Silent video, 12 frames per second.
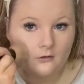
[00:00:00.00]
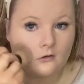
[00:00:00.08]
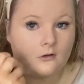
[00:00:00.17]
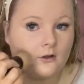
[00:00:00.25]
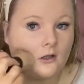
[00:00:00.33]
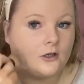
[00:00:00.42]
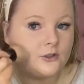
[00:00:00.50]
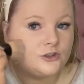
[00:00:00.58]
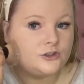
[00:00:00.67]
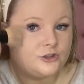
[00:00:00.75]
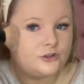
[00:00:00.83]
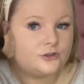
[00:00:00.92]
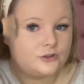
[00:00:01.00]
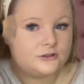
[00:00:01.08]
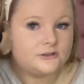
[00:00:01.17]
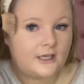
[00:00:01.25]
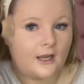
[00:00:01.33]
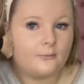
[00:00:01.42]
And I'll just
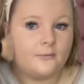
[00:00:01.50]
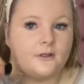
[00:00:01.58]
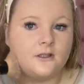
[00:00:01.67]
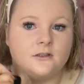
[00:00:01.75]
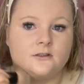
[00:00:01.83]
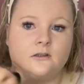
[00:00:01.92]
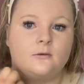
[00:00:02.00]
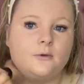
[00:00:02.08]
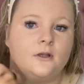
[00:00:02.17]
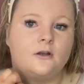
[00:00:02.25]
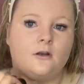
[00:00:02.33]
dab this a bit